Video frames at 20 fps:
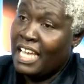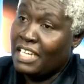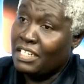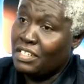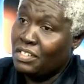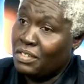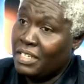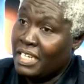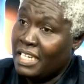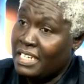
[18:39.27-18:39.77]

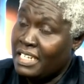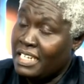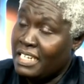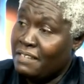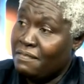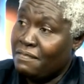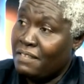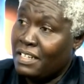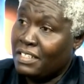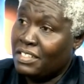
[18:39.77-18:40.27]
And your
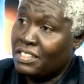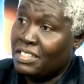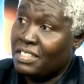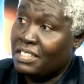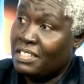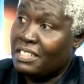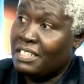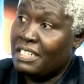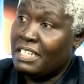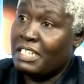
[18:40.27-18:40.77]
kidney
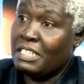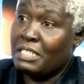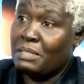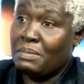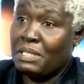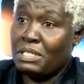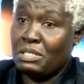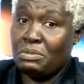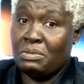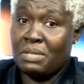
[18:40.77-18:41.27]
function
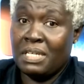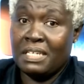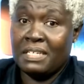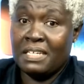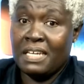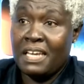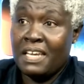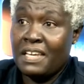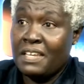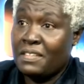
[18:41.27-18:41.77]
is
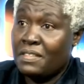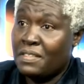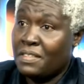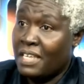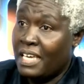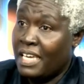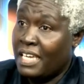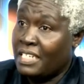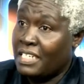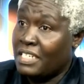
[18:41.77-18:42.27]
between
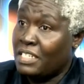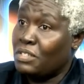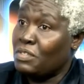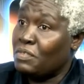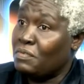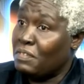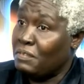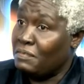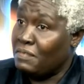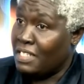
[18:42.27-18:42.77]
30
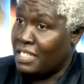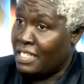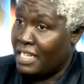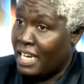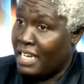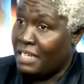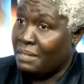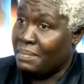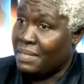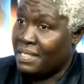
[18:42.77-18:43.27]
to
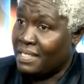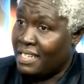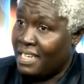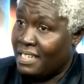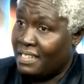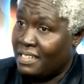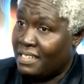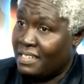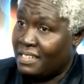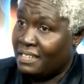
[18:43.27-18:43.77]

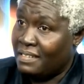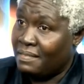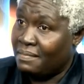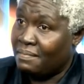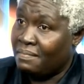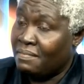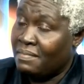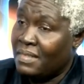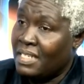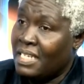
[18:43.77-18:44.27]
59%.
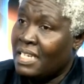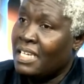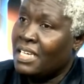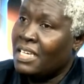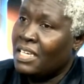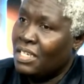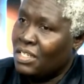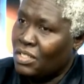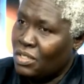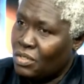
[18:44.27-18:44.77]

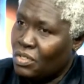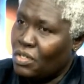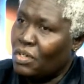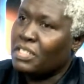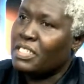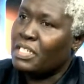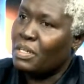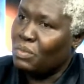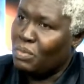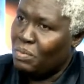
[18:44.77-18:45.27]
Your
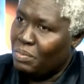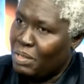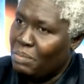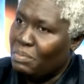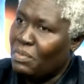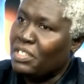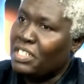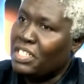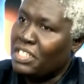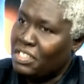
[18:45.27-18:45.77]
doctor will
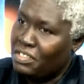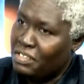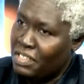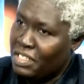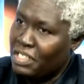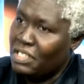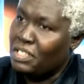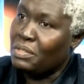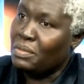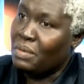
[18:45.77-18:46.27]
be
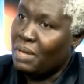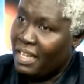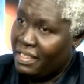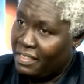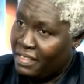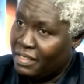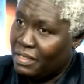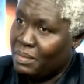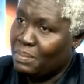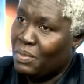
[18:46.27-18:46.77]
monitoring you
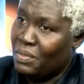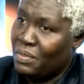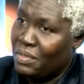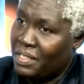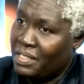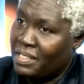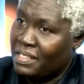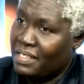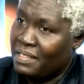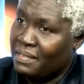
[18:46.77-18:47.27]
at this
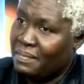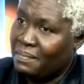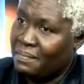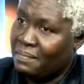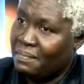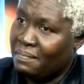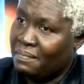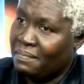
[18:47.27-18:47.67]
point.